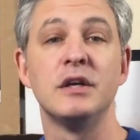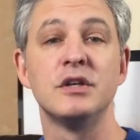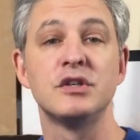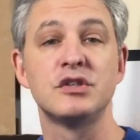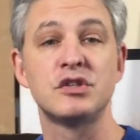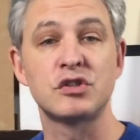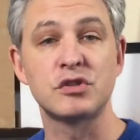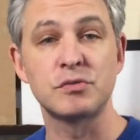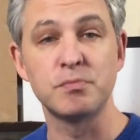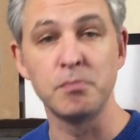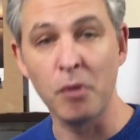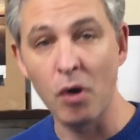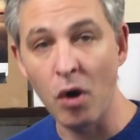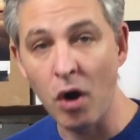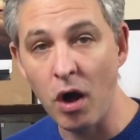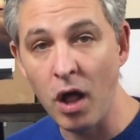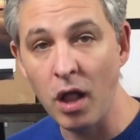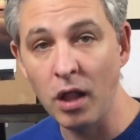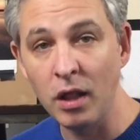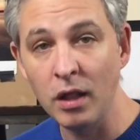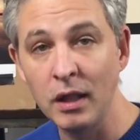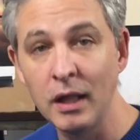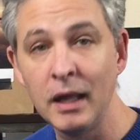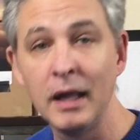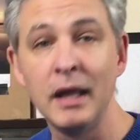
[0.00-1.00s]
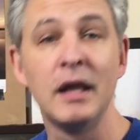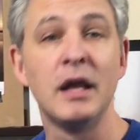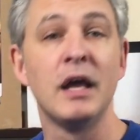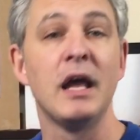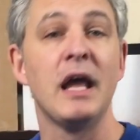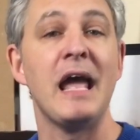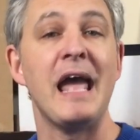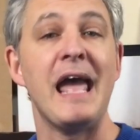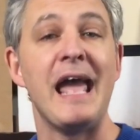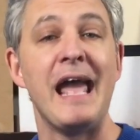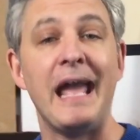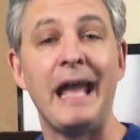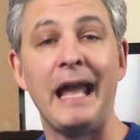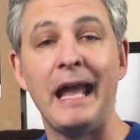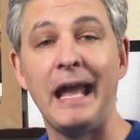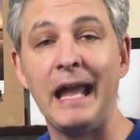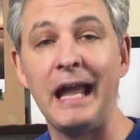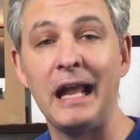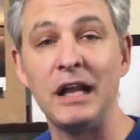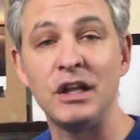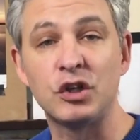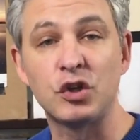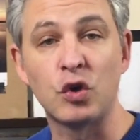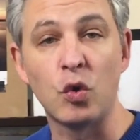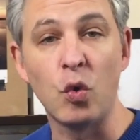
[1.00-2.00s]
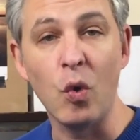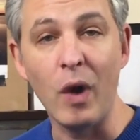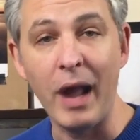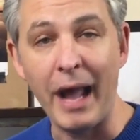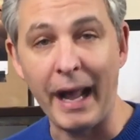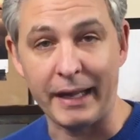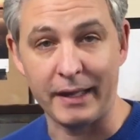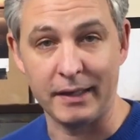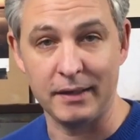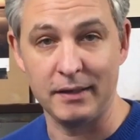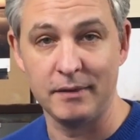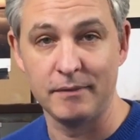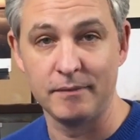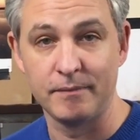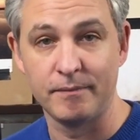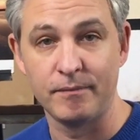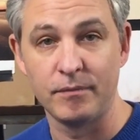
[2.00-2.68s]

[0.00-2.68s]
Small and quick.